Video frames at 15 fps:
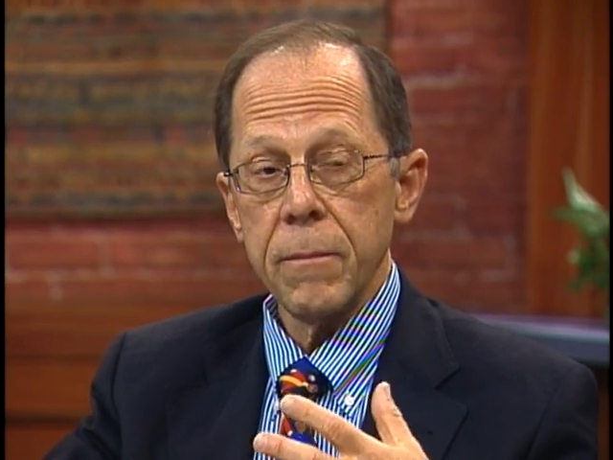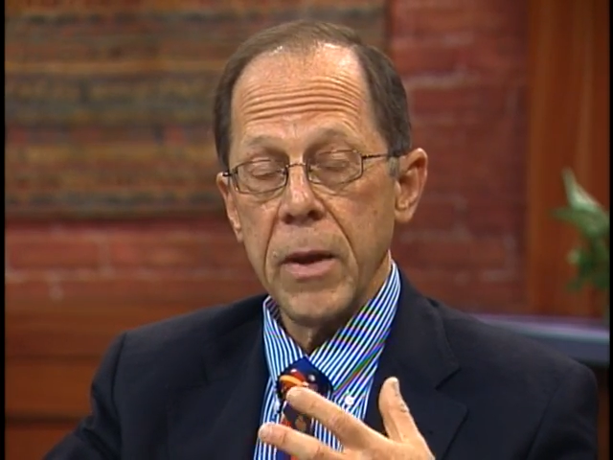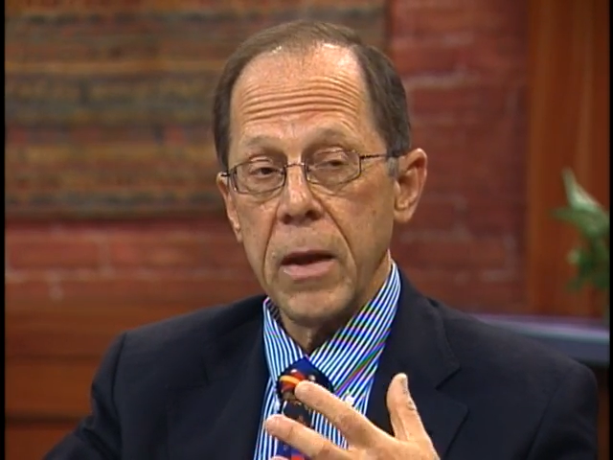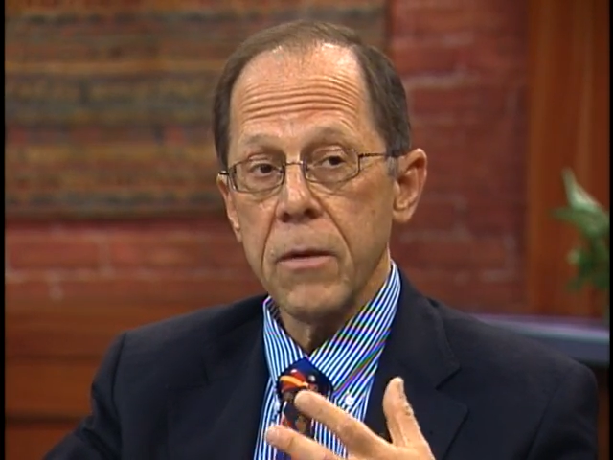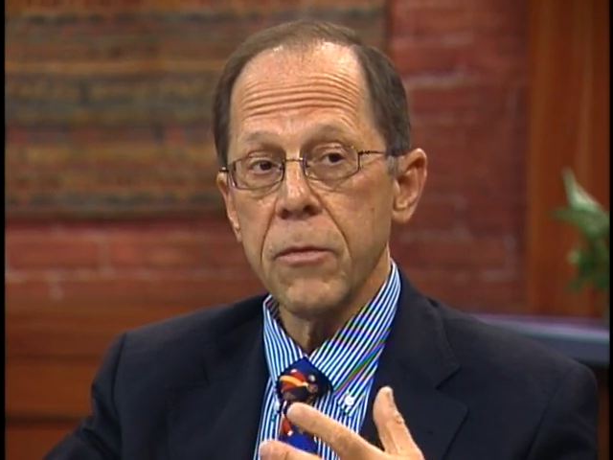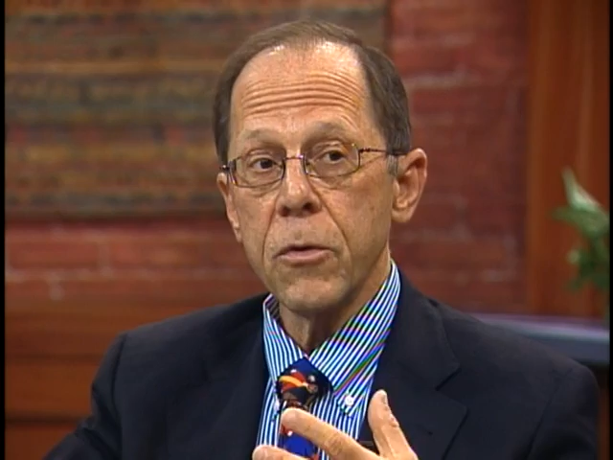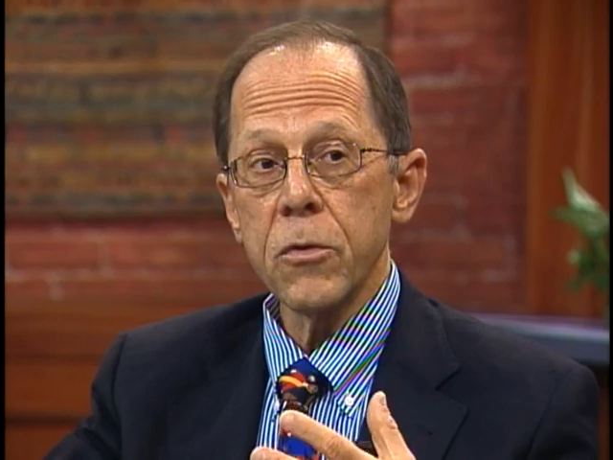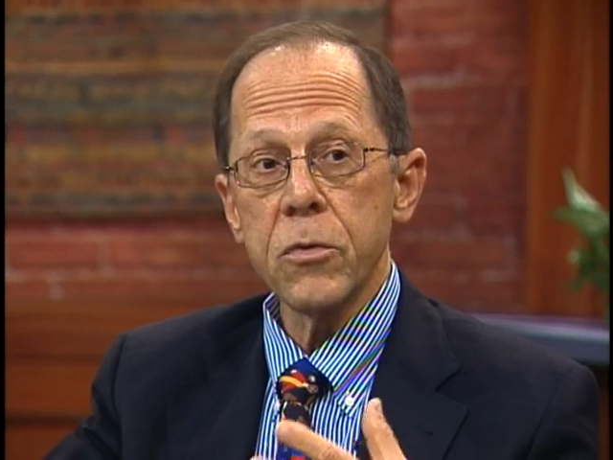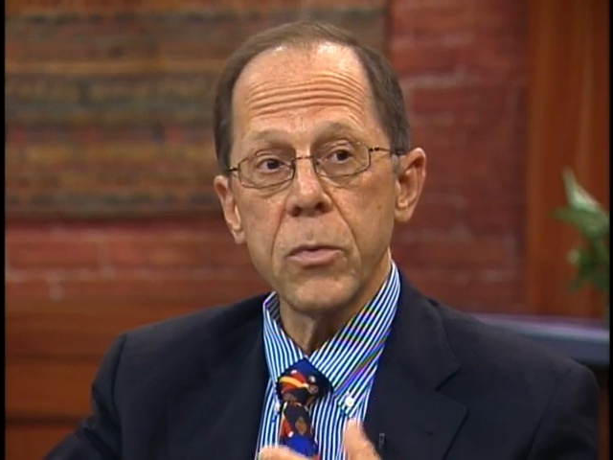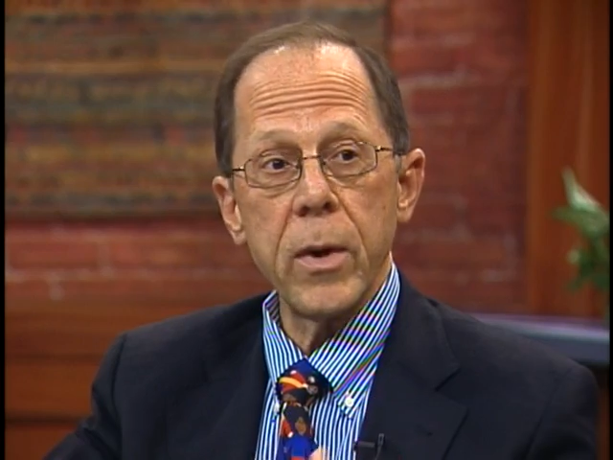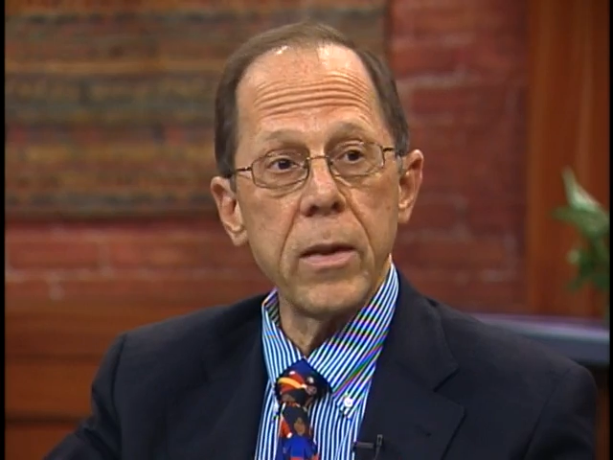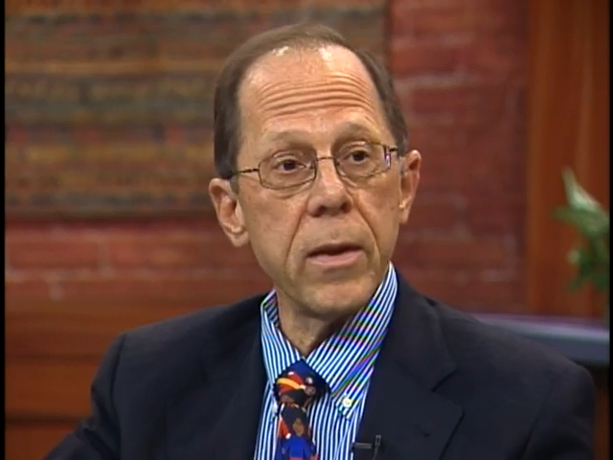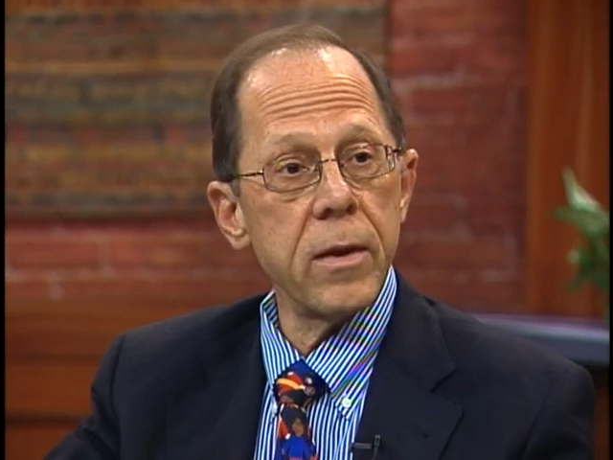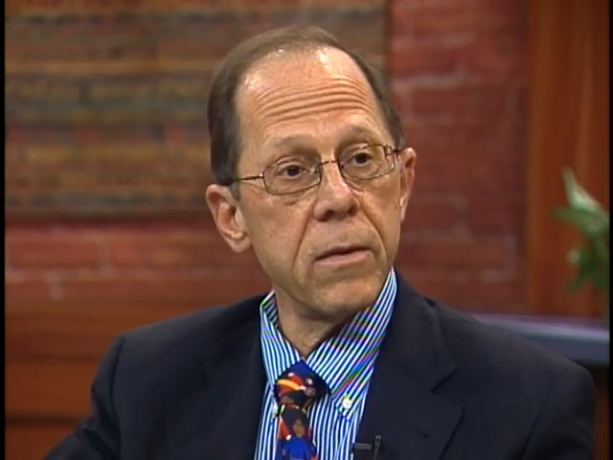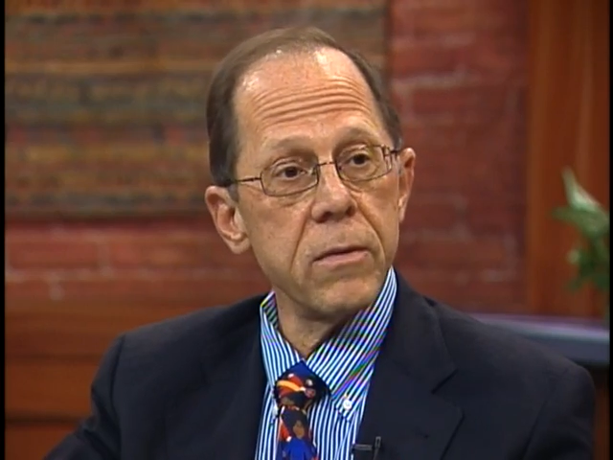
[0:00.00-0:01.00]
painful
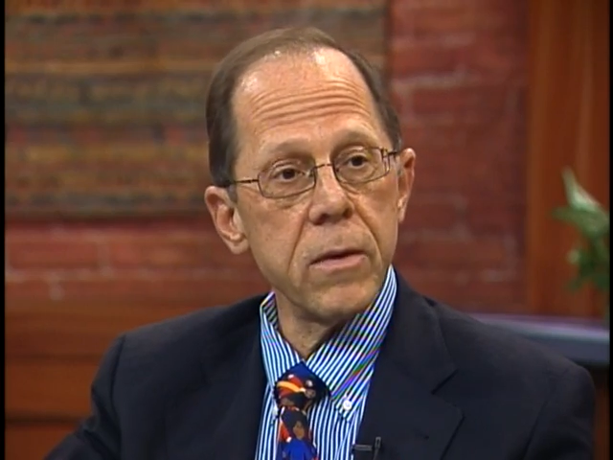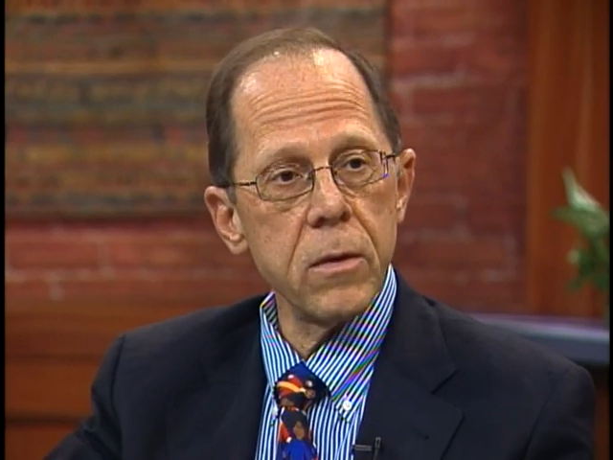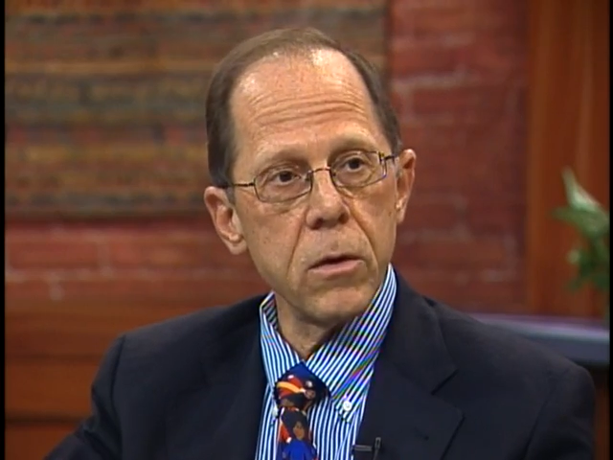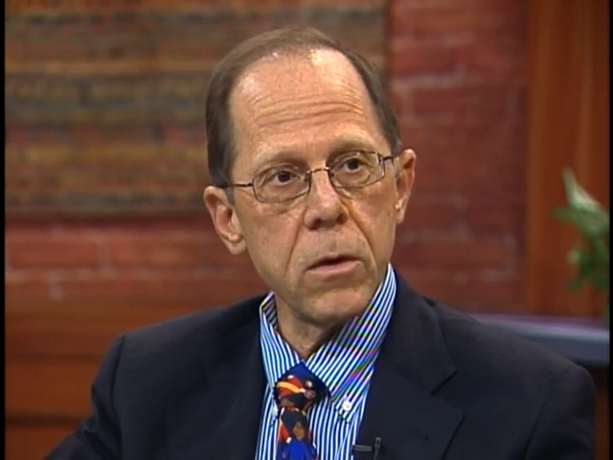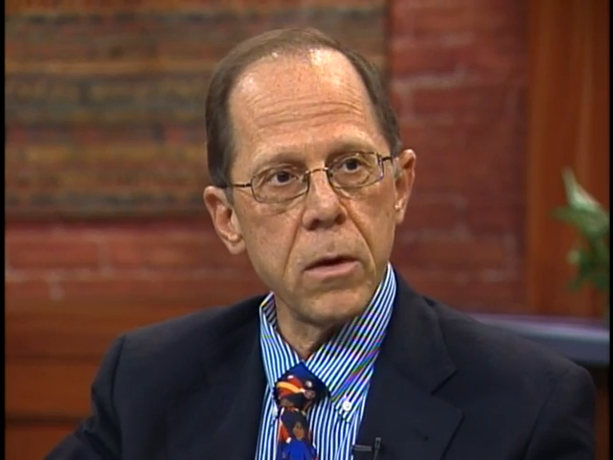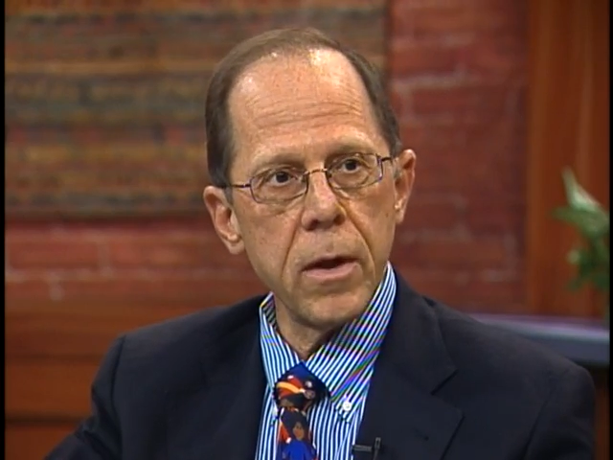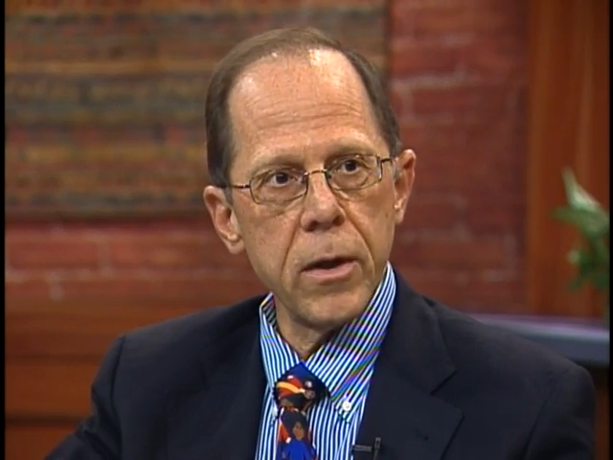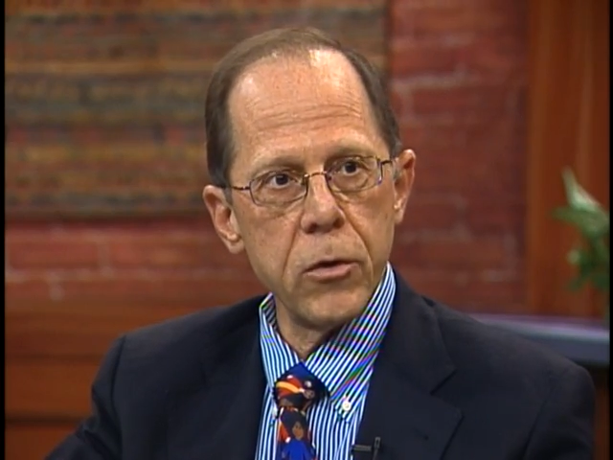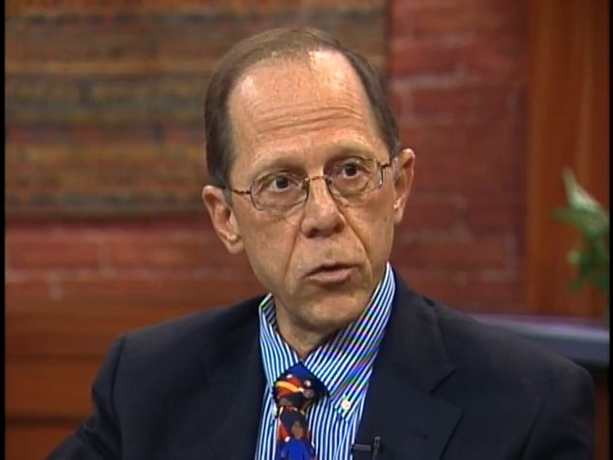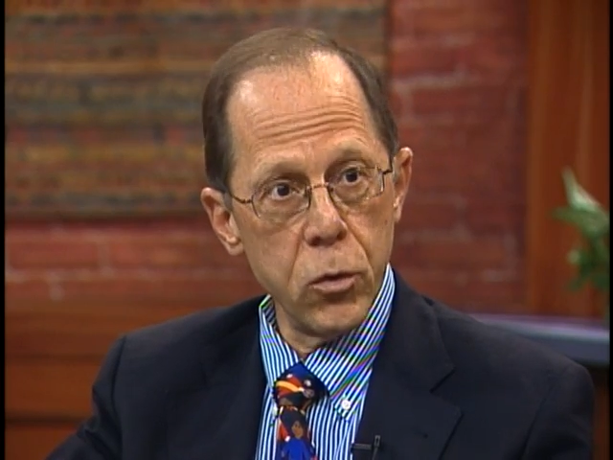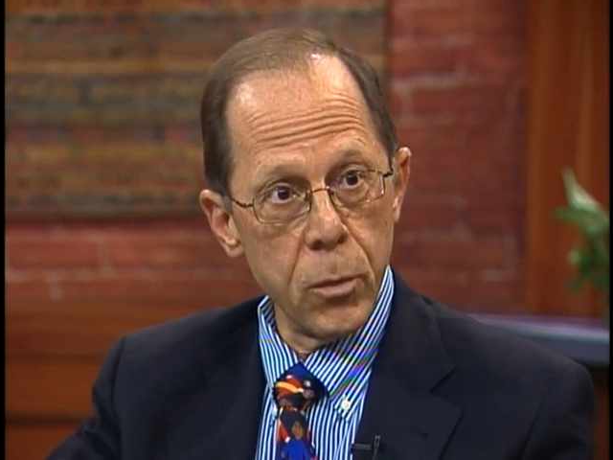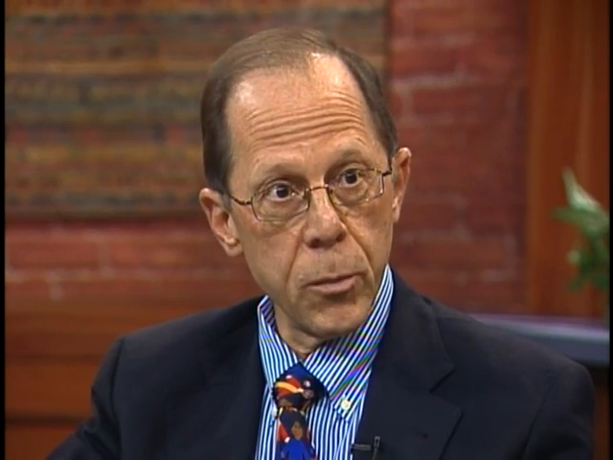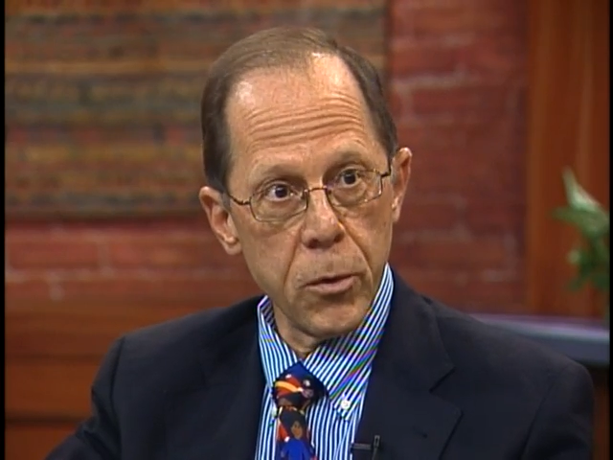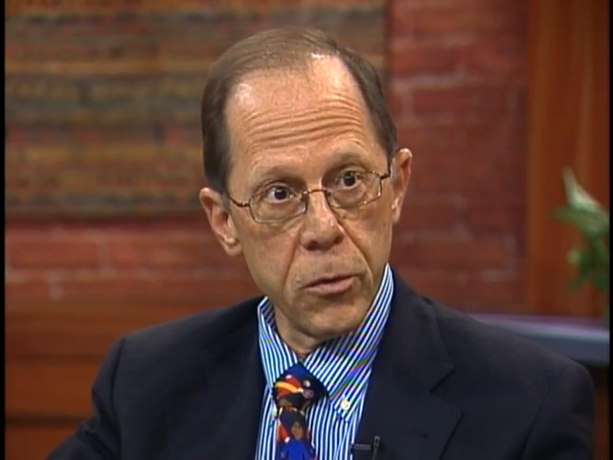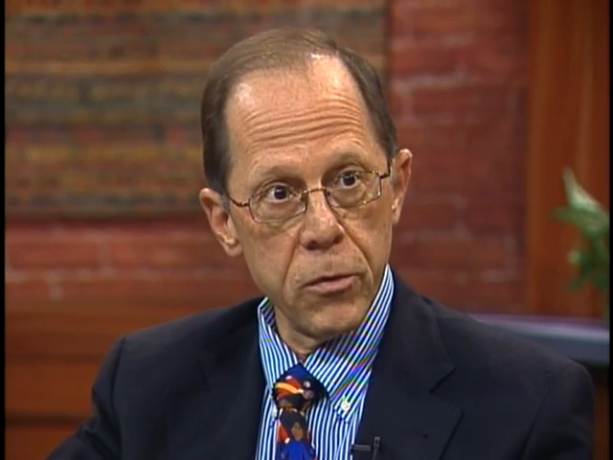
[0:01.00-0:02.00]
swellings that look like
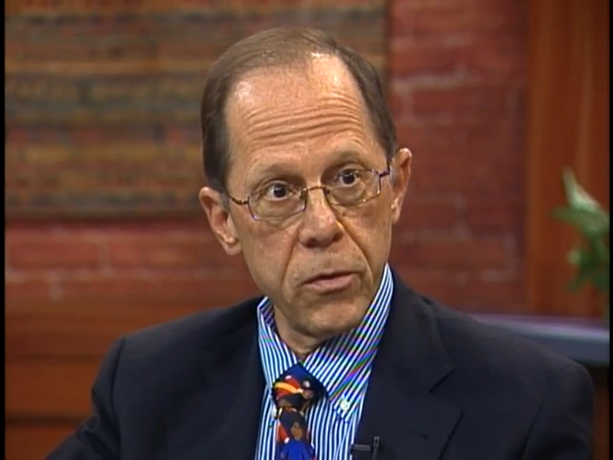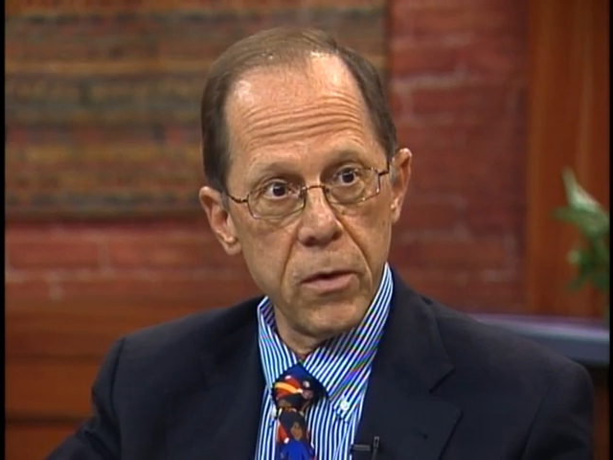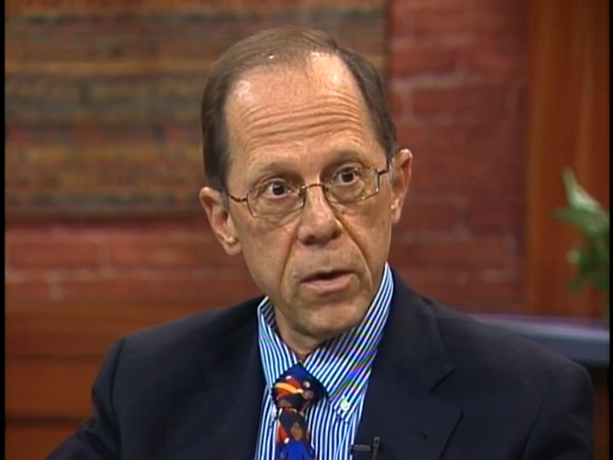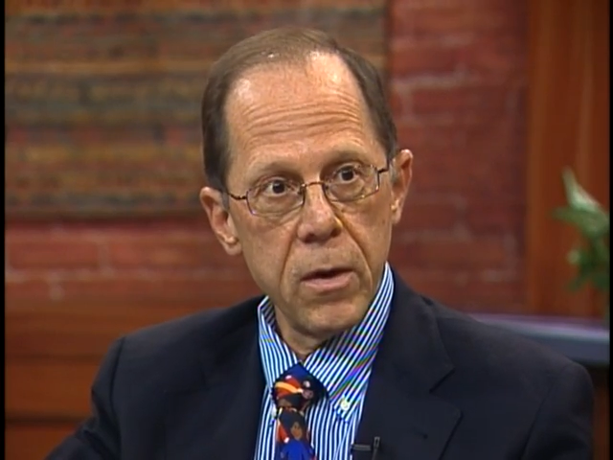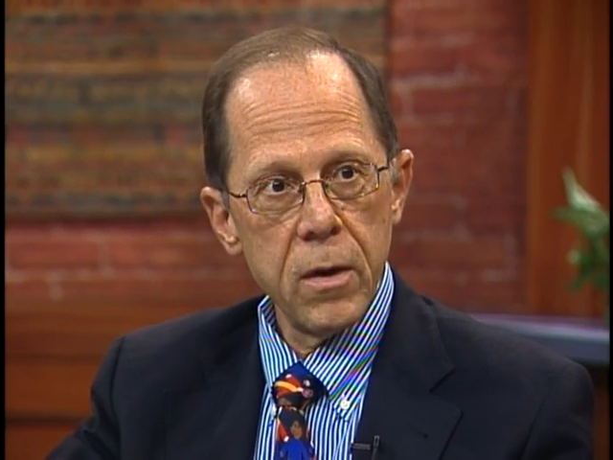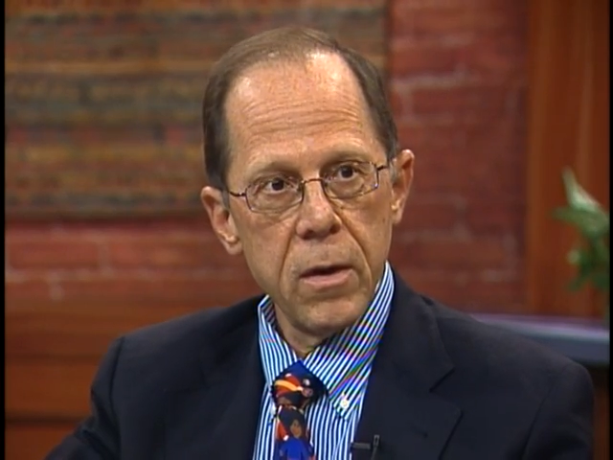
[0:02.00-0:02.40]
tumors